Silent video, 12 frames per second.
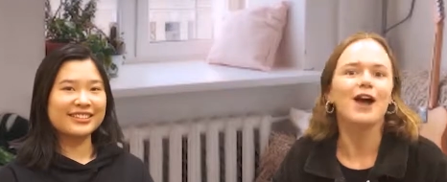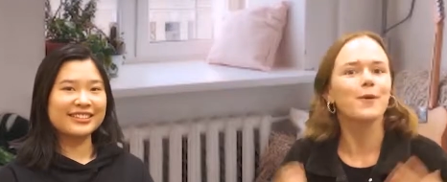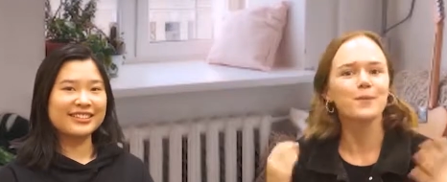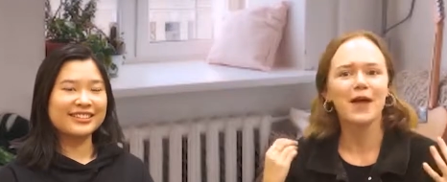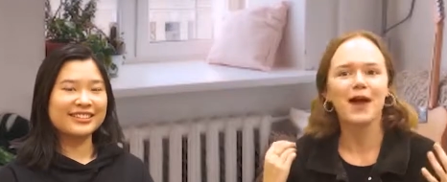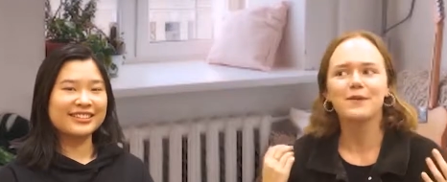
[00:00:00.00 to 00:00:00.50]
Speaker 1: I
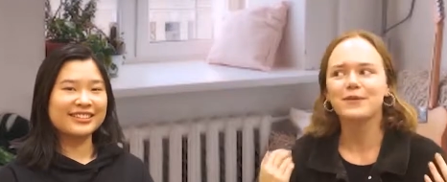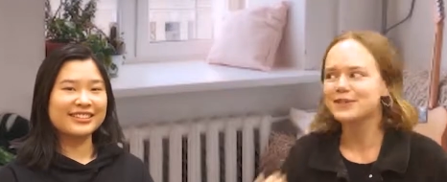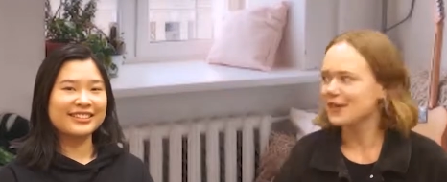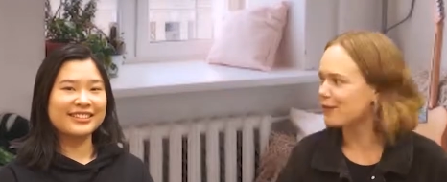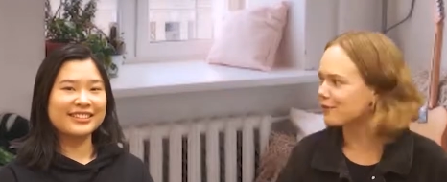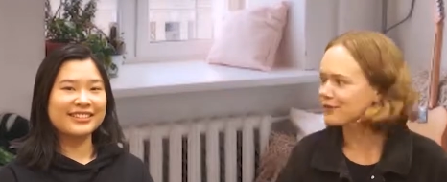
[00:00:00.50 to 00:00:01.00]
hope that
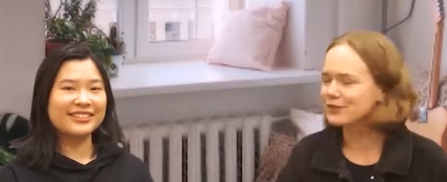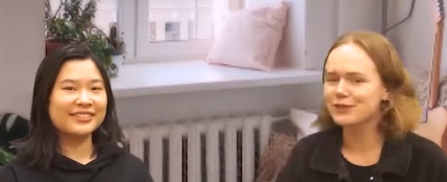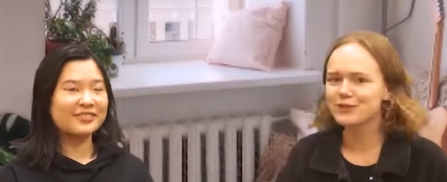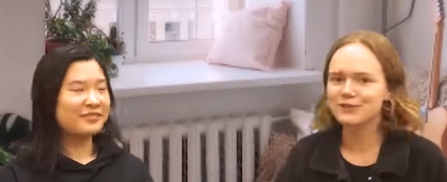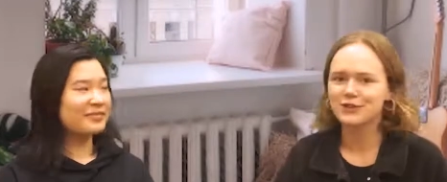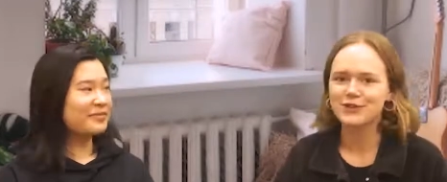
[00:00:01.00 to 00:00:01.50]
was
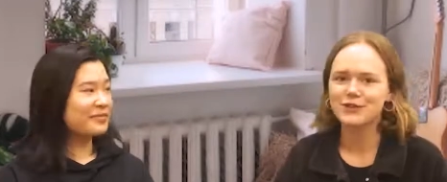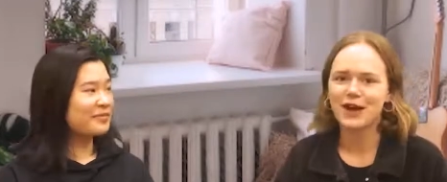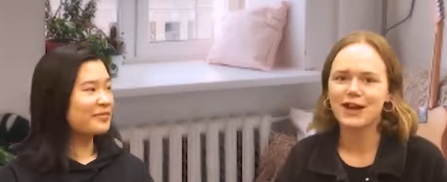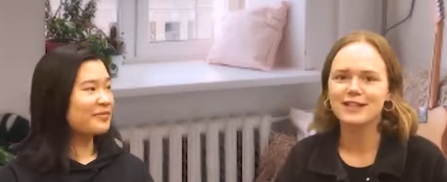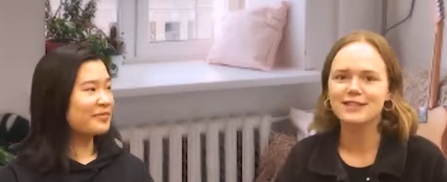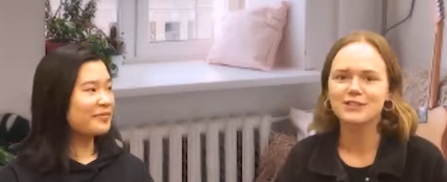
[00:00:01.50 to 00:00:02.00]
helpful for you
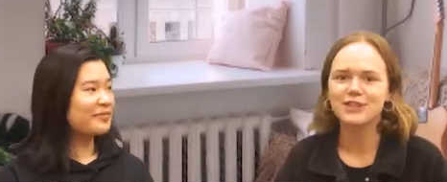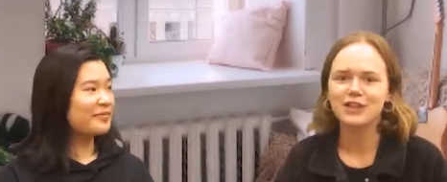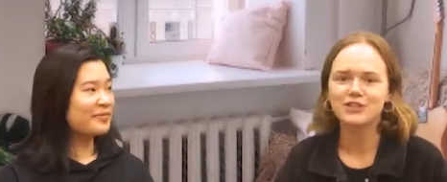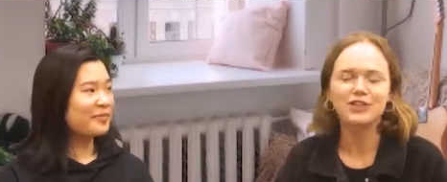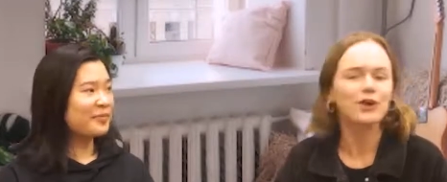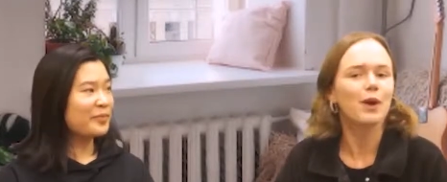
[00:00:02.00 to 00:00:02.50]
guys. There's
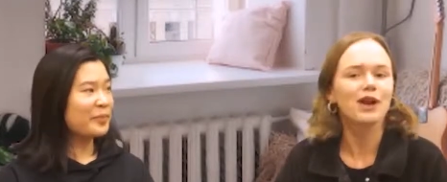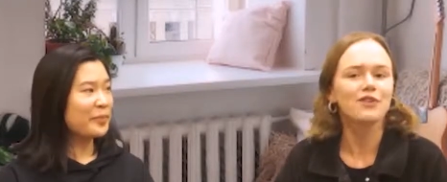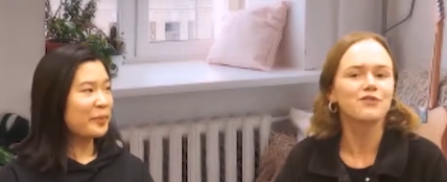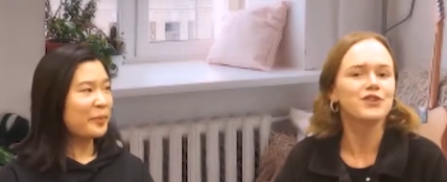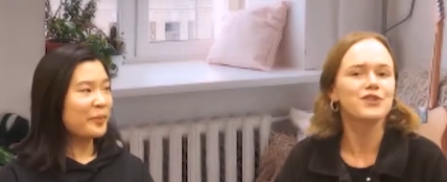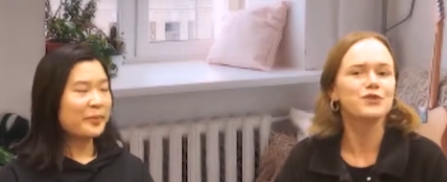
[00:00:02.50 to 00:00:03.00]
actually quite
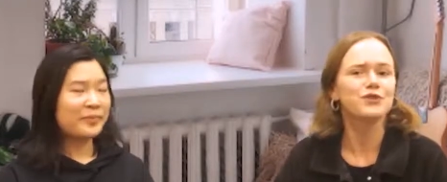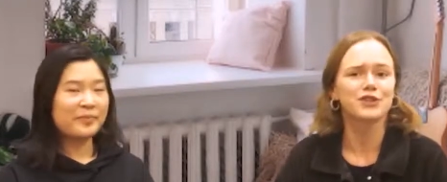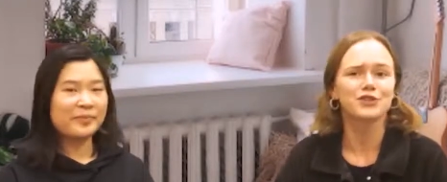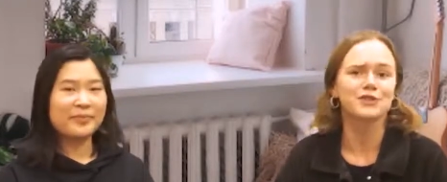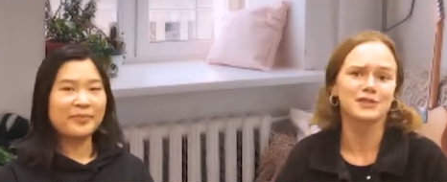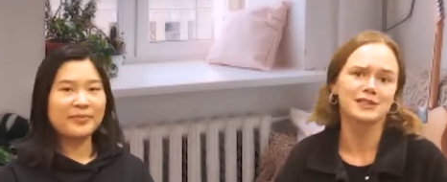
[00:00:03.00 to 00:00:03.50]
a few
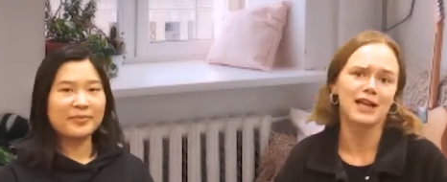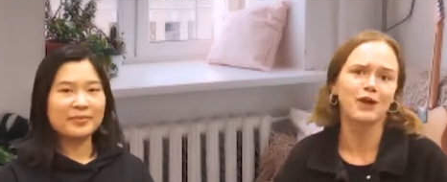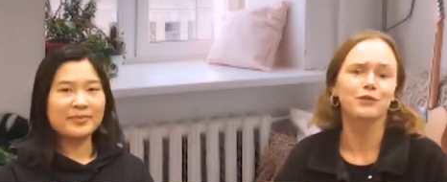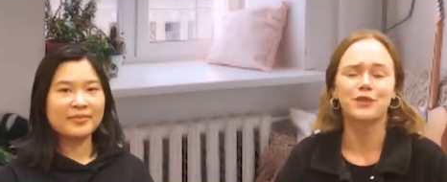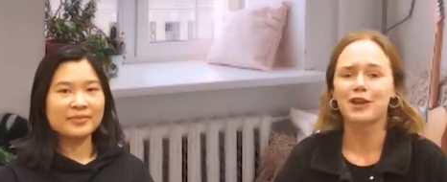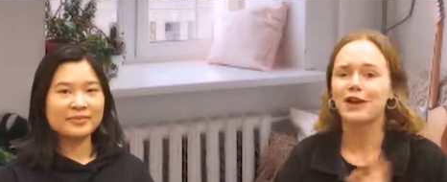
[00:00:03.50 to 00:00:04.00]
services
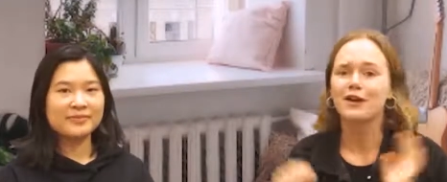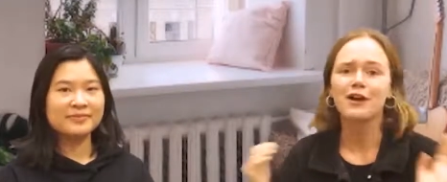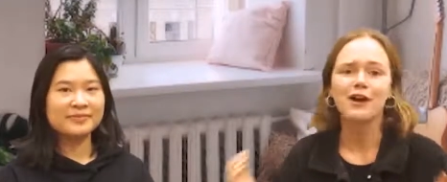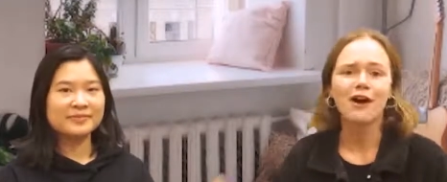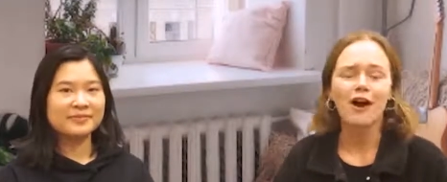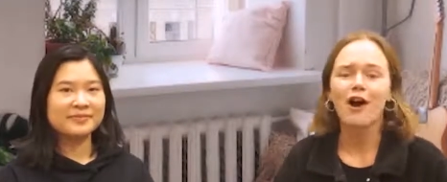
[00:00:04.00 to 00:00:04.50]
out there
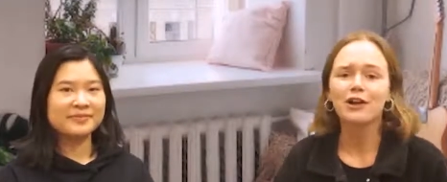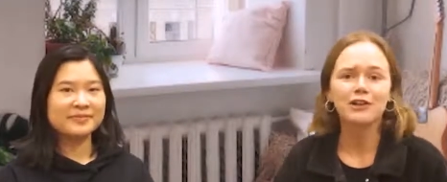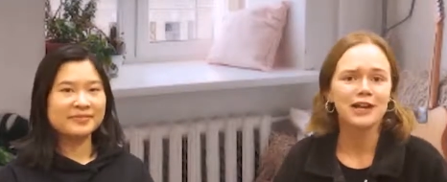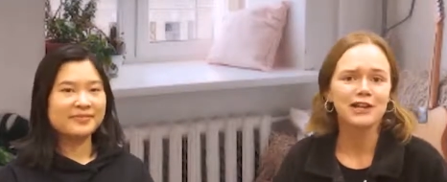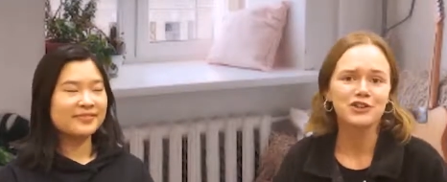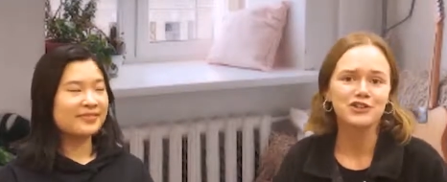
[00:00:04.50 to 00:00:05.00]
on
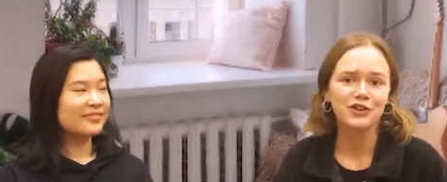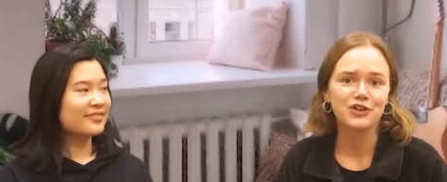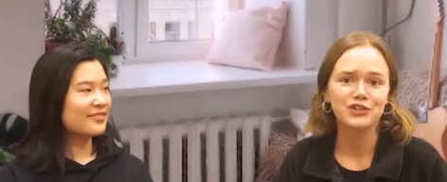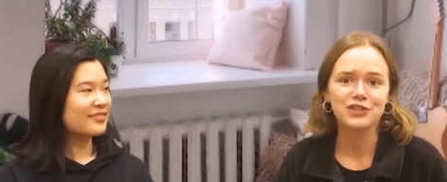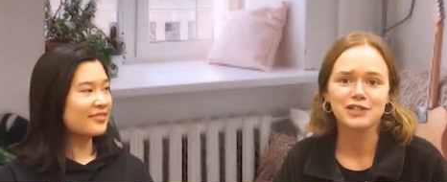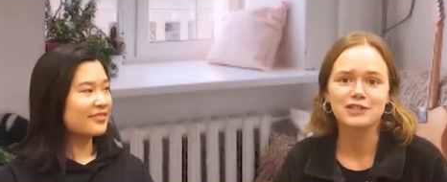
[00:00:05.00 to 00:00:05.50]
Canadian
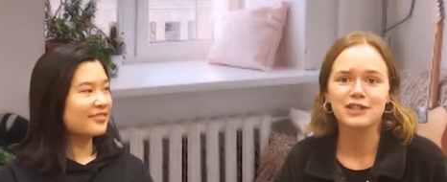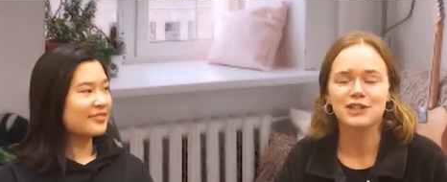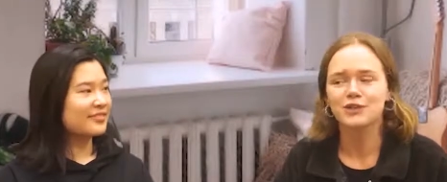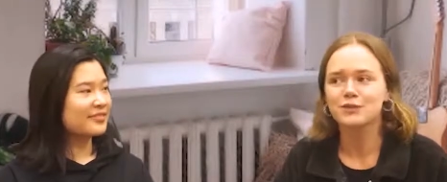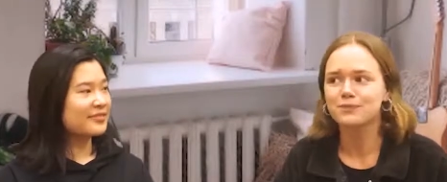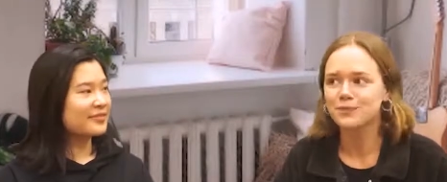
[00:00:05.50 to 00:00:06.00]
universities that
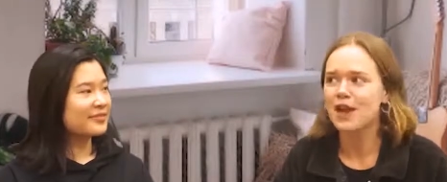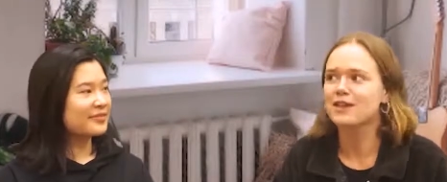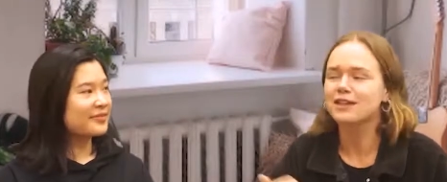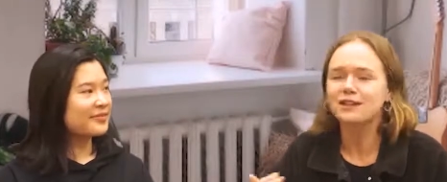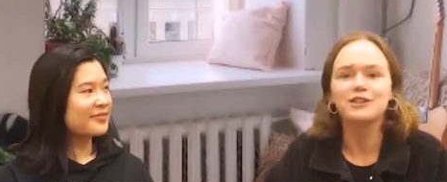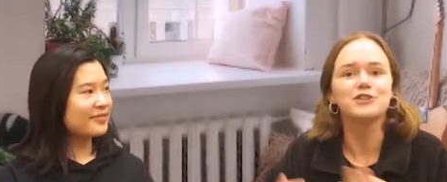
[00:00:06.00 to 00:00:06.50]
you
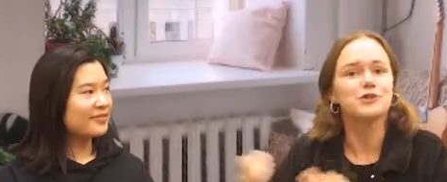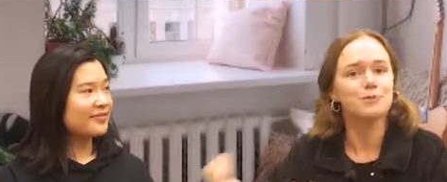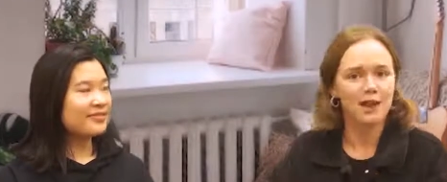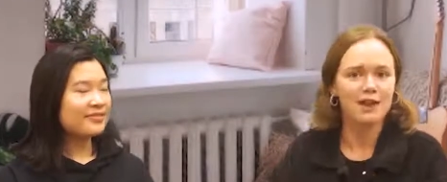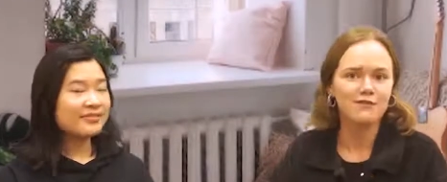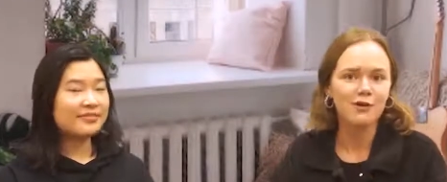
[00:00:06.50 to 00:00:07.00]
technically do
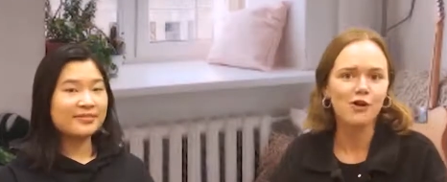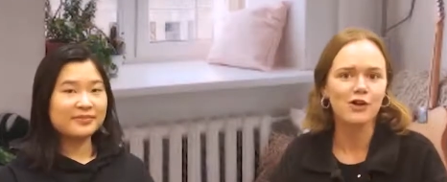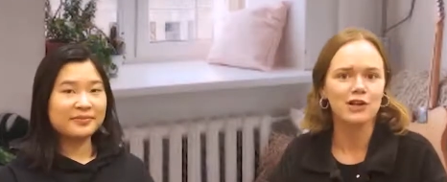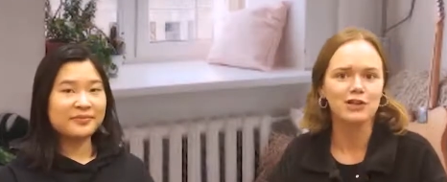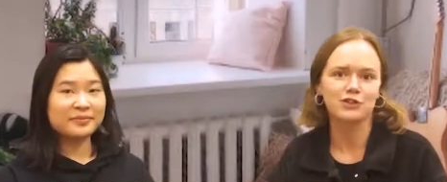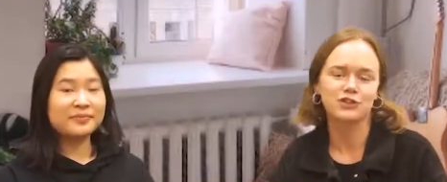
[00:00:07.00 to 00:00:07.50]
pay for
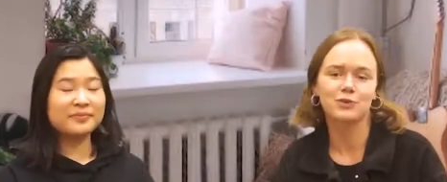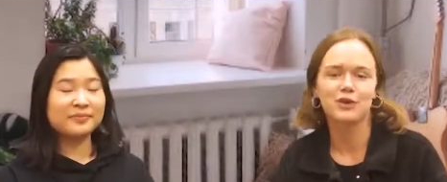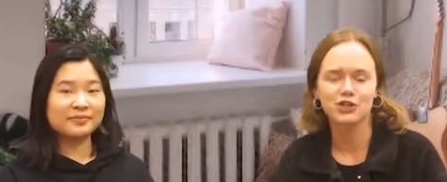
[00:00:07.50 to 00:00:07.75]
in your mm-hmm.